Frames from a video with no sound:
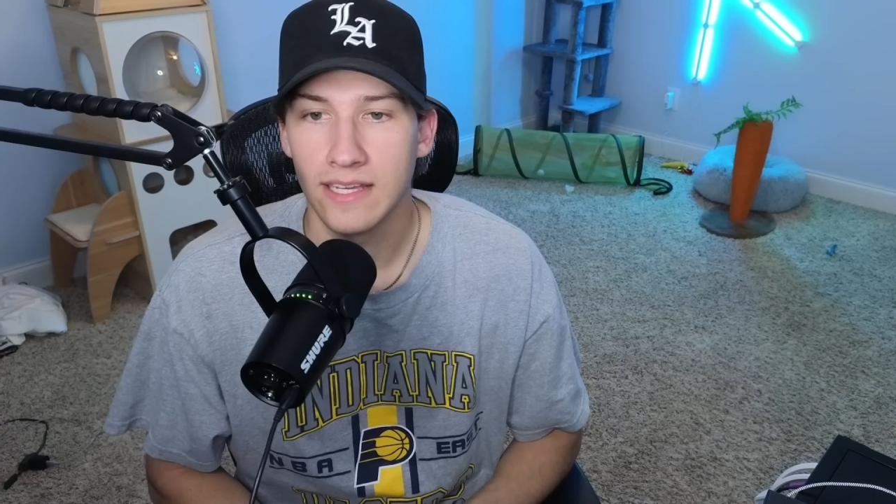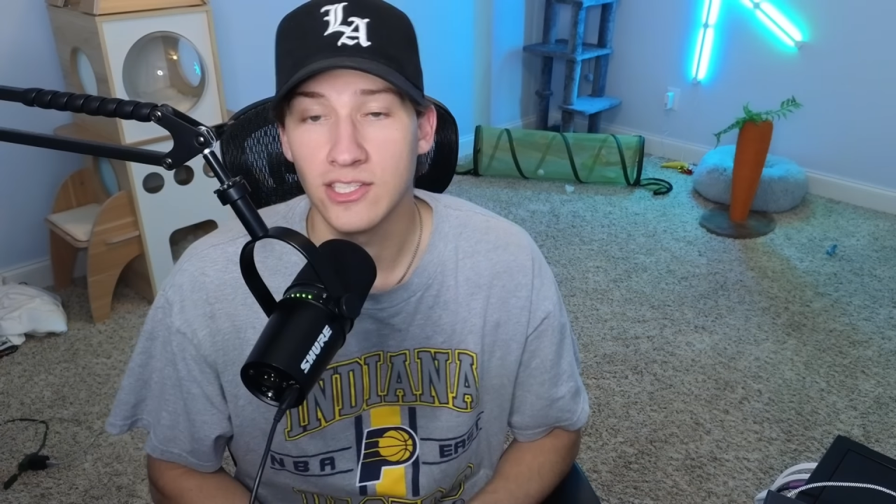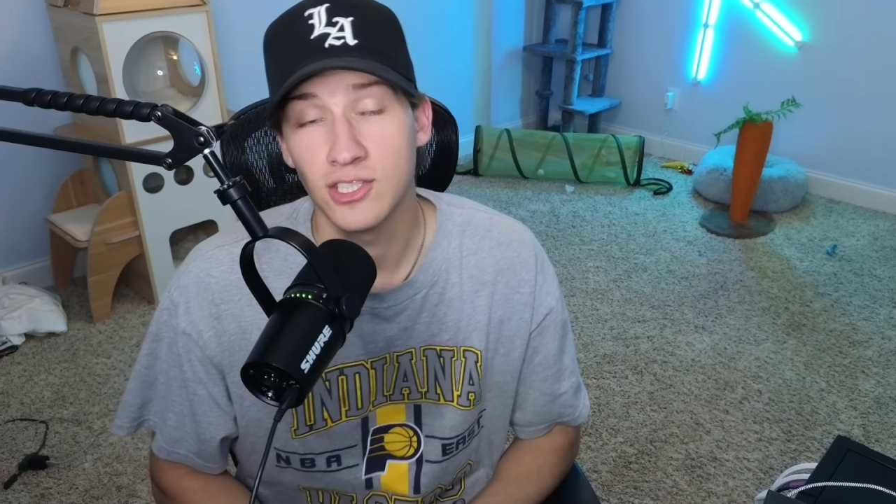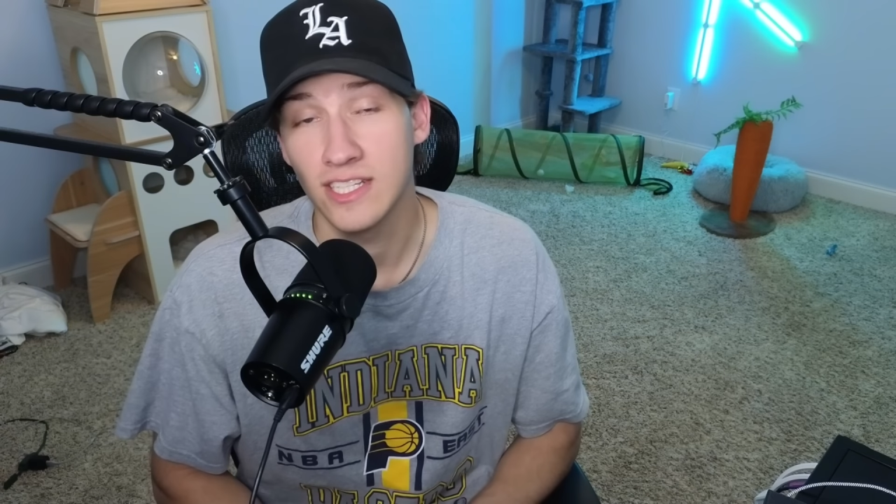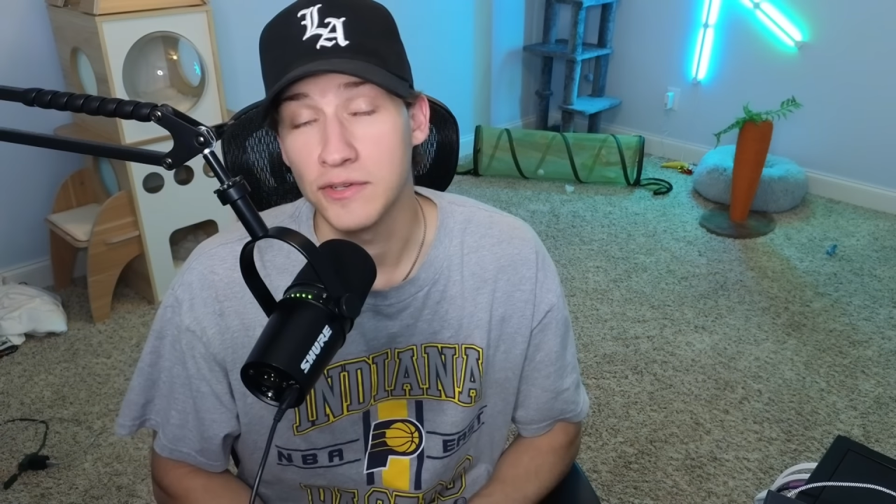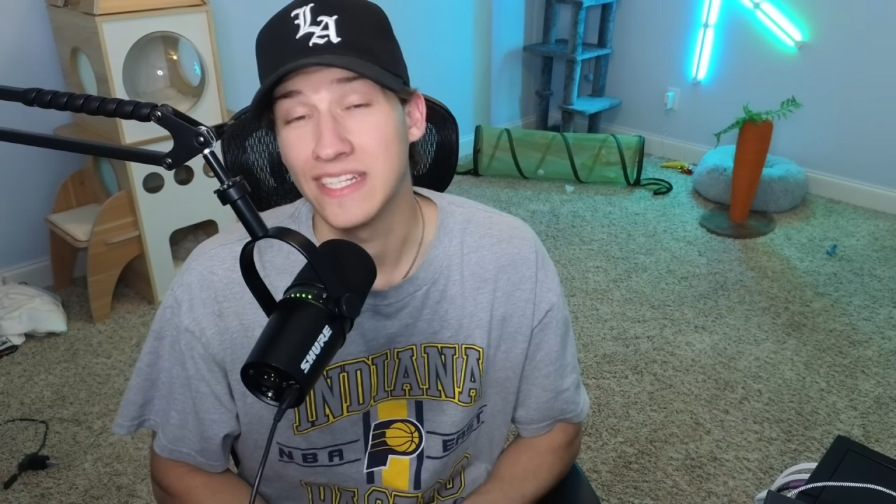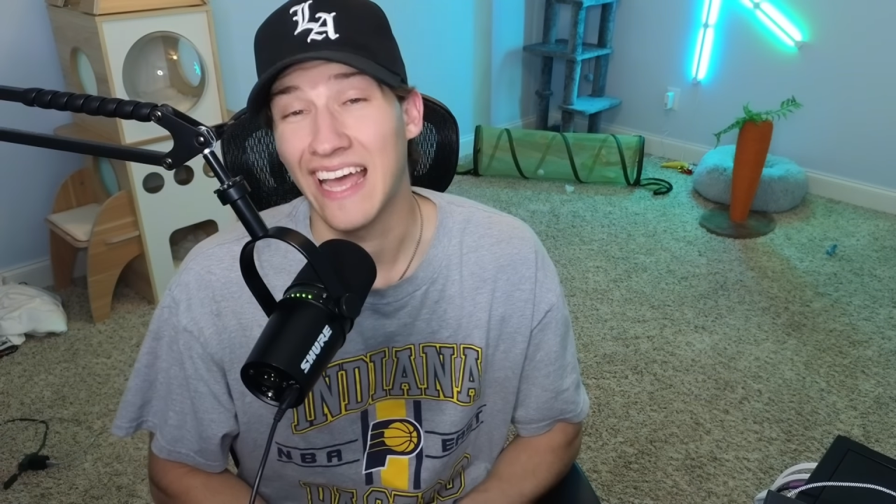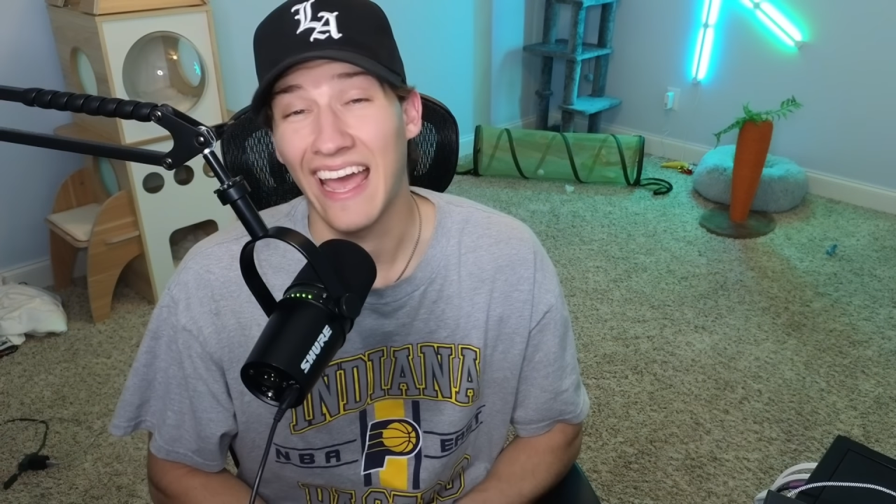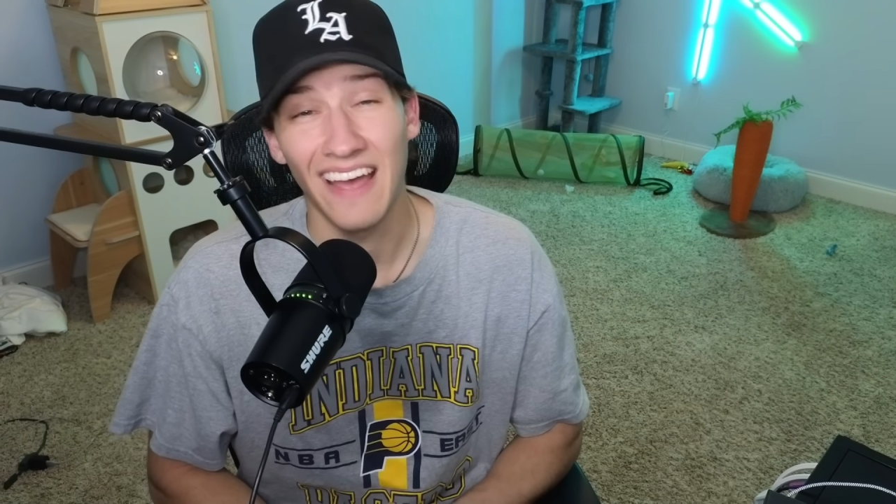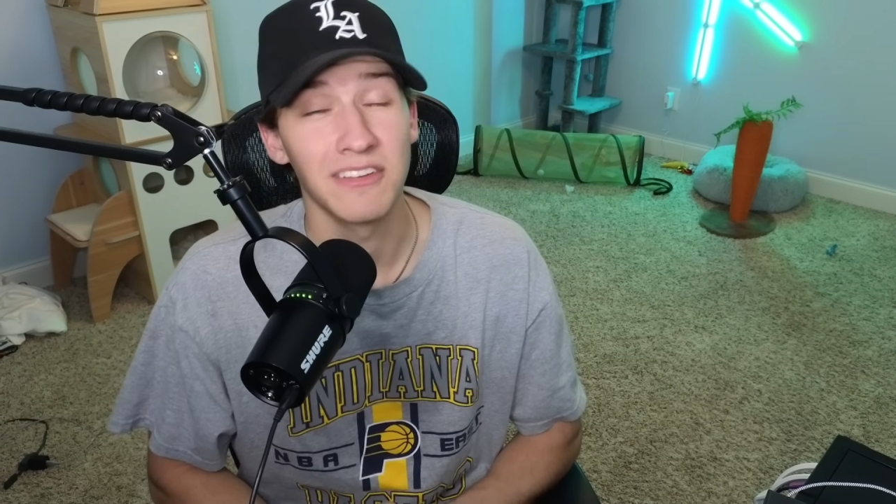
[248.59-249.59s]
It's just going to
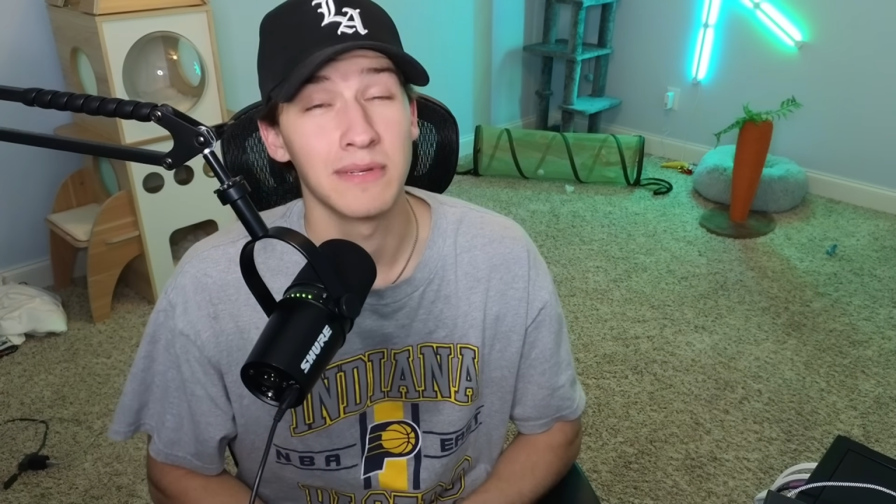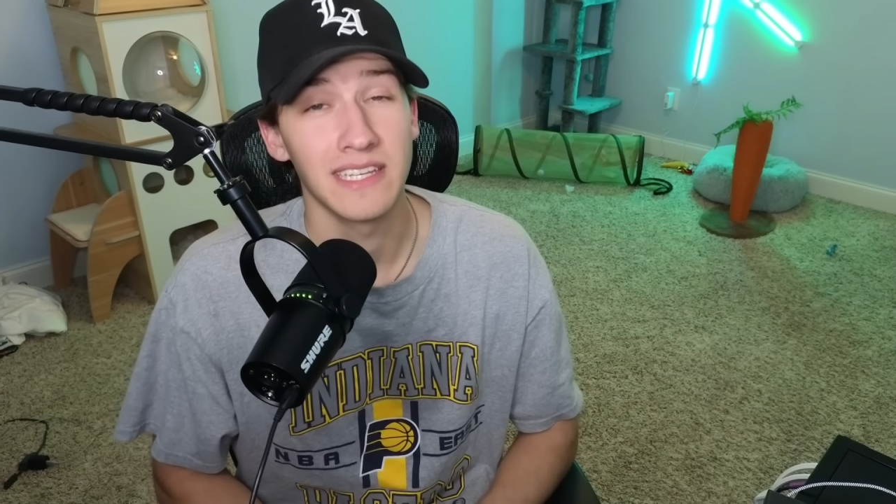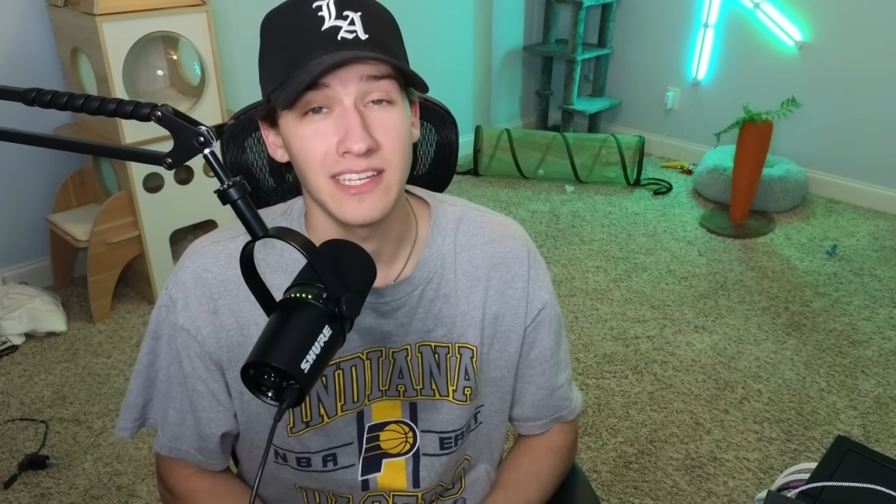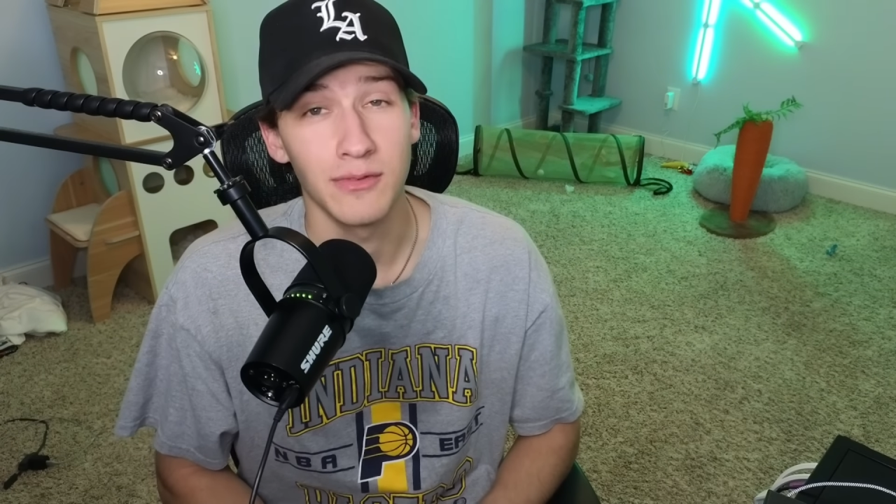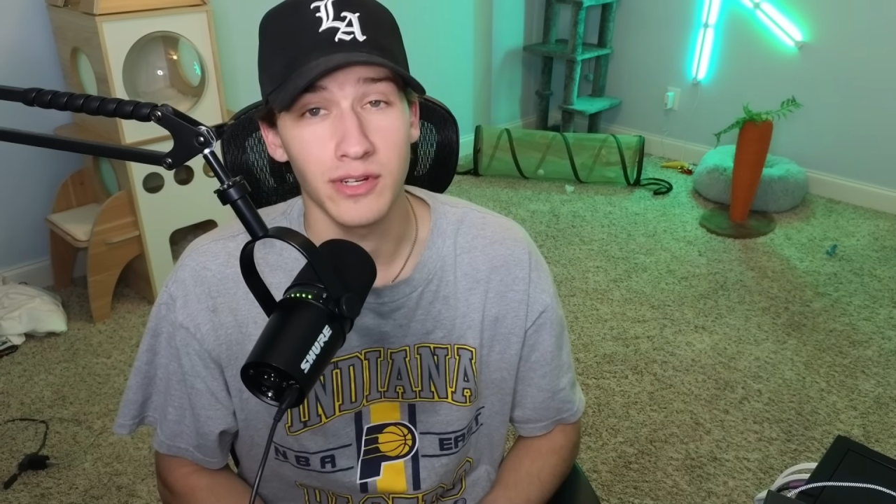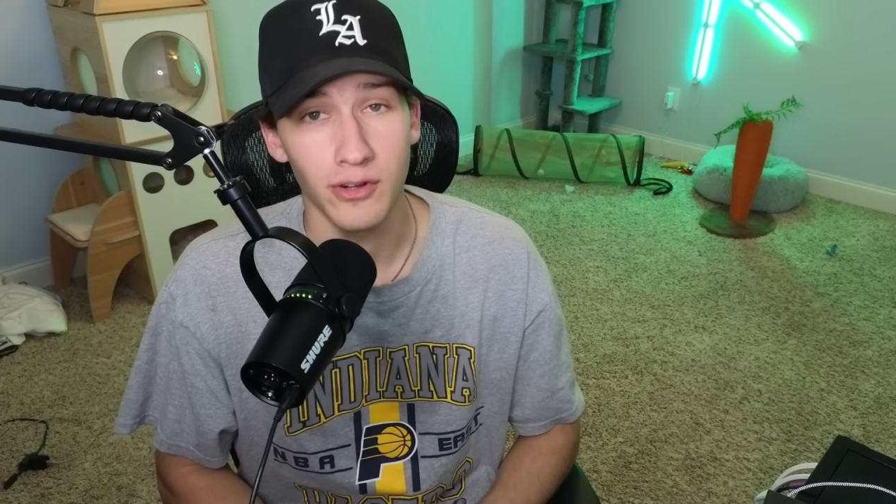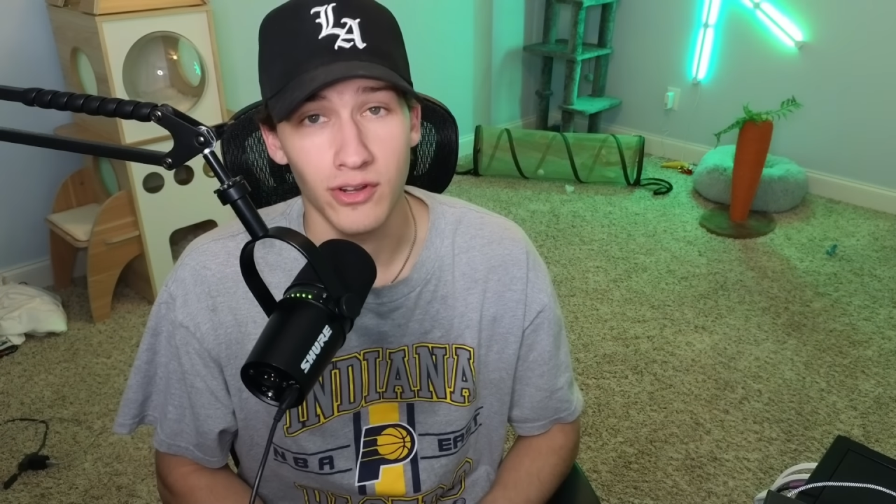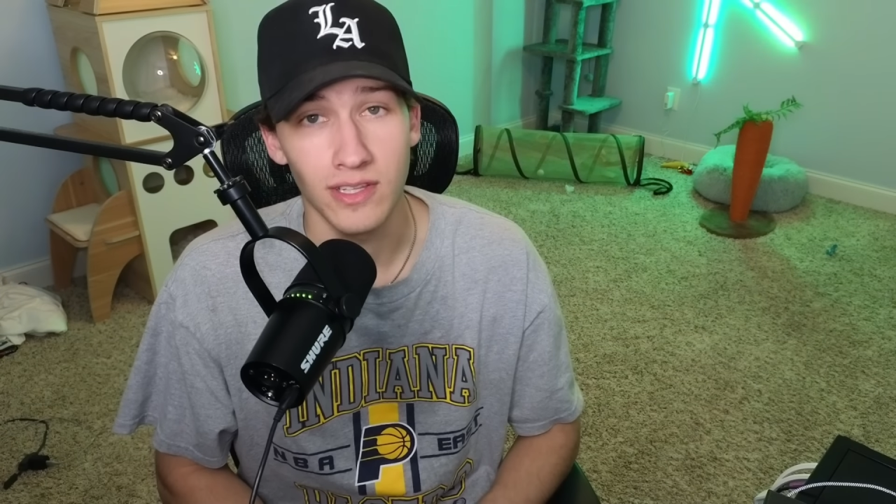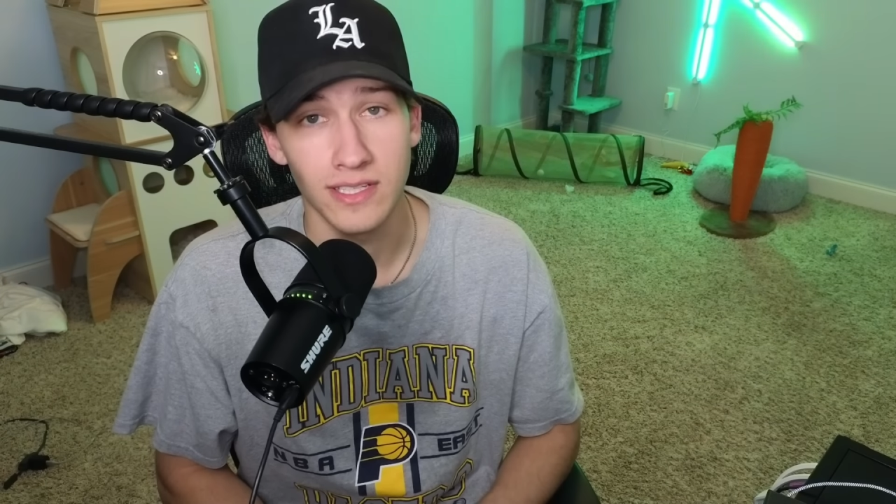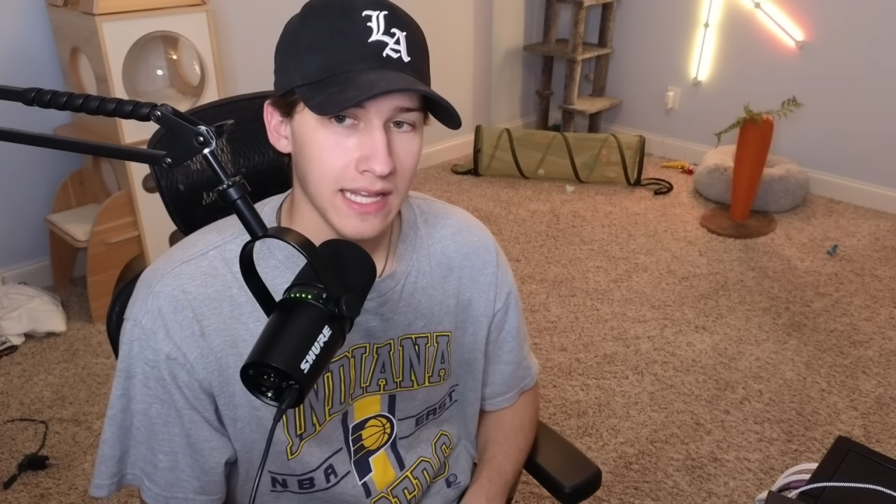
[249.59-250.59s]
have to be a kitten
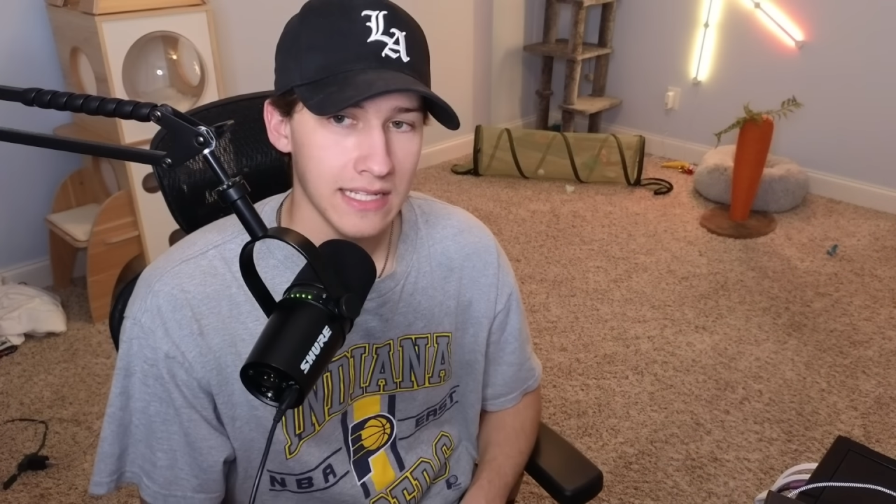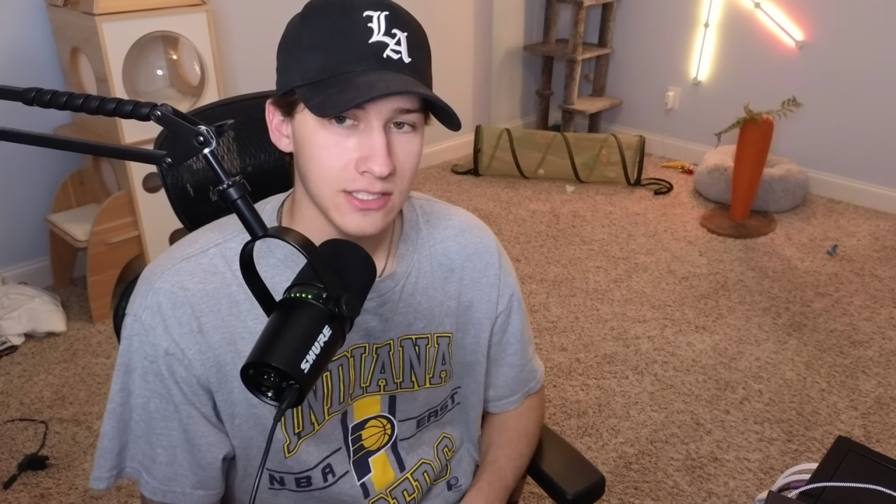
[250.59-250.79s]
regardless.